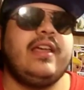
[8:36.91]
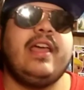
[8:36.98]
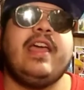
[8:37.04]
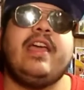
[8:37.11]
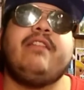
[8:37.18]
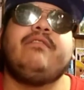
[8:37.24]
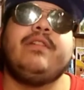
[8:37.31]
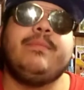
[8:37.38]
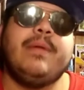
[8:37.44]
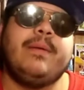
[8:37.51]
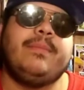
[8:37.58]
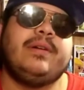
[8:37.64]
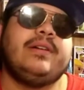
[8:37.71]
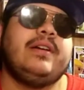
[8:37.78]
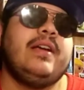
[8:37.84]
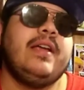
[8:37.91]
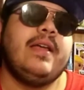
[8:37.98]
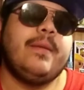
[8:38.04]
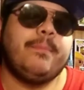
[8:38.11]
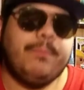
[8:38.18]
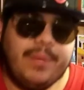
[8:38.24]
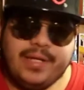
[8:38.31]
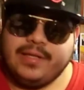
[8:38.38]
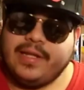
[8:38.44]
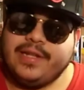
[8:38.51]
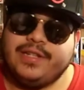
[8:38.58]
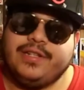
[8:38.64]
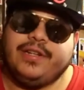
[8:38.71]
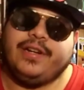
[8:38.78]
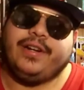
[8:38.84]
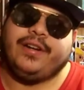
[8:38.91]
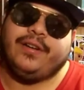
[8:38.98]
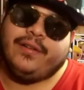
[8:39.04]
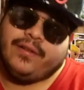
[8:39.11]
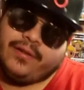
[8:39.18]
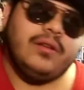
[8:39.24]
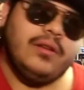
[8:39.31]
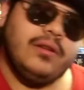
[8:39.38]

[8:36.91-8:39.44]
And remember, be legendary.